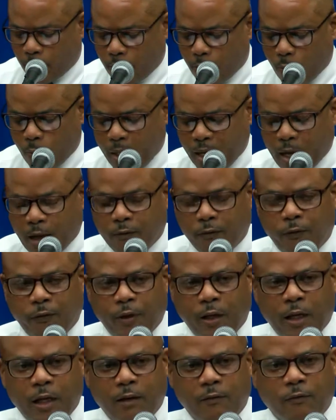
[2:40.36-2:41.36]
We have
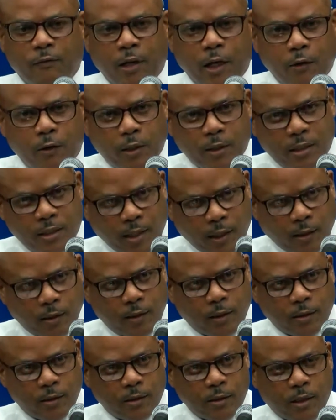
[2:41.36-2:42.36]
in various
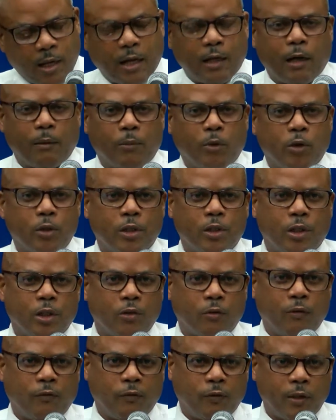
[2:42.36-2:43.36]
sectors, and I'm going to just
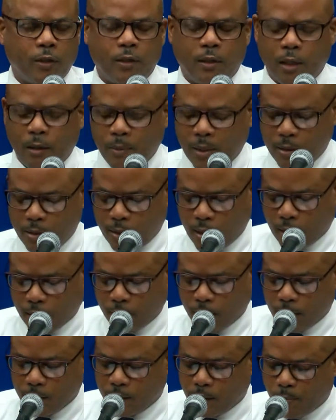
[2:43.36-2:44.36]
refer to them in
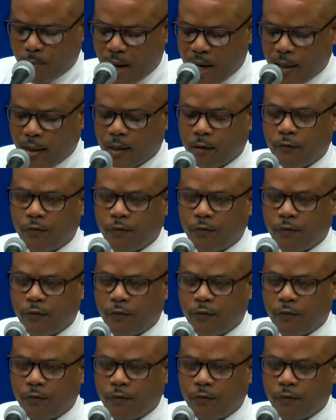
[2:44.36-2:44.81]
sectors. The bank and